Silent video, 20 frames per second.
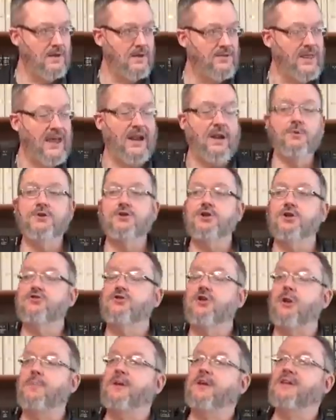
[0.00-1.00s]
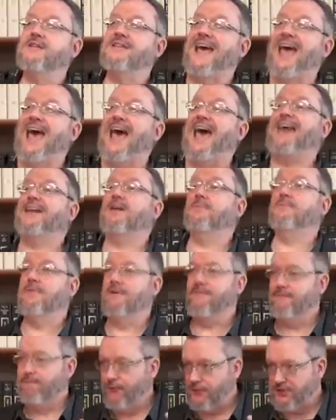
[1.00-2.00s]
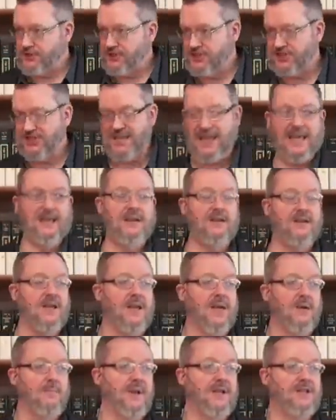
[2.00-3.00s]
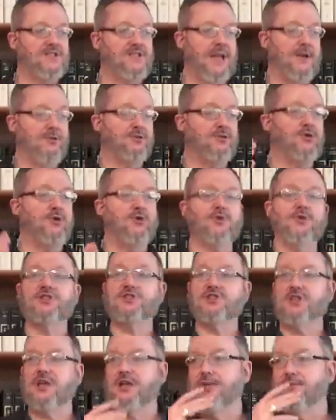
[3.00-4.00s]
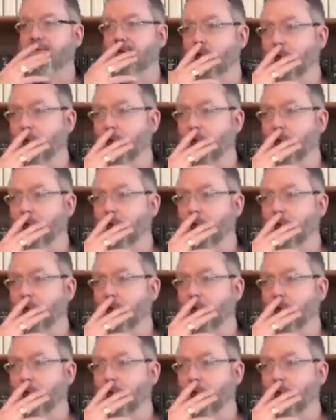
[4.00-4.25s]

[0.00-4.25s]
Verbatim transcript: That it was attributed to Adam for sin, but he said, through the seed of the